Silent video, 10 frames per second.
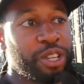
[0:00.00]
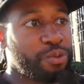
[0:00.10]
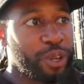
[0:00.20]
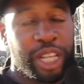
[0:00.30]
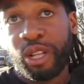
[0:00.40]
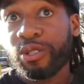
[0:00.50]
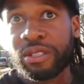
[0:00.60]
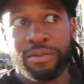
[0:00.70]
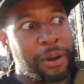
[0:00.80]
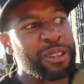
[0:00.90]
You really
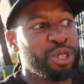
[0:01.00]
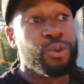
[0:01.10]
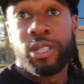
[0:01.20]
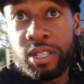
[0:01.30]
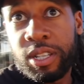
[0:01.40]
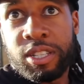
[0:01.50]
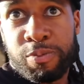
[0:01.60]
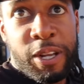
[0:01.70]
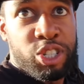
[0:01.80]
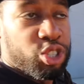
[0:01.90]
lose about two inches of
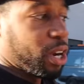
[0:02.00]
suspension